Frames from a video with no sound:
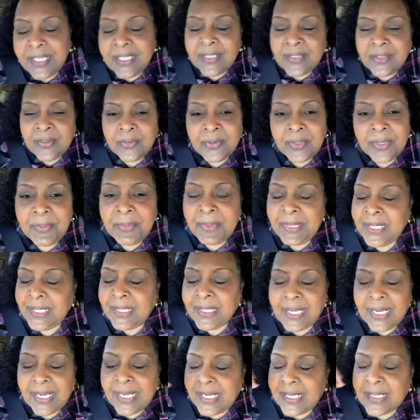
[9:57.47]
You know what I mean?
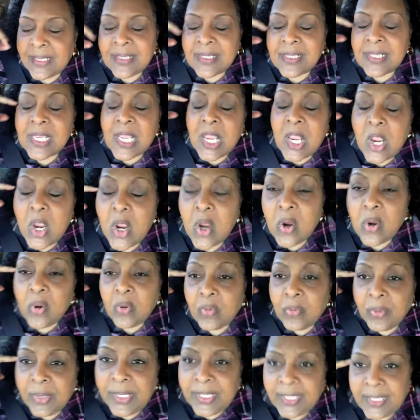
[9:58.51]
Like, it's
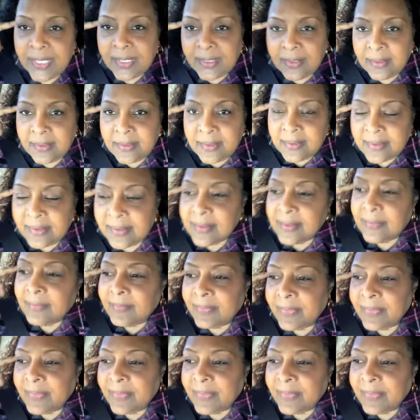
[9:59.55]
ridiculous.